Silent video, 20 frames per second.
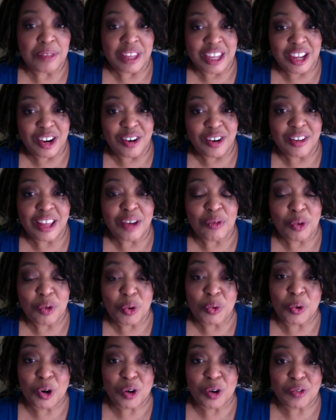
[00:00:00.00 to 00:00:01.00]
here that will
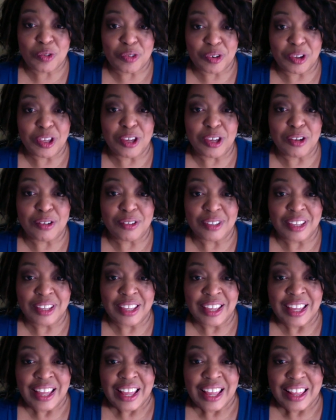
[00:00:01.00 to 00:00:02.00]
work for you.
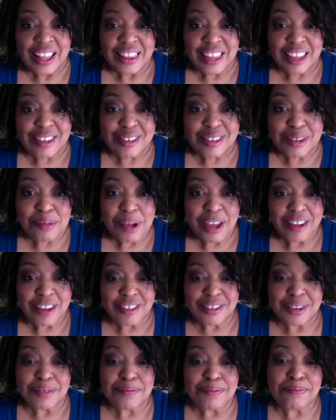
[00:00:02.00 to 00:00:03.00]
Thanks so
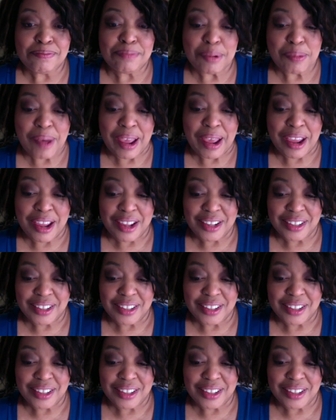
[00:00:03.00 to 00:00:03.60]
much. Bye bye.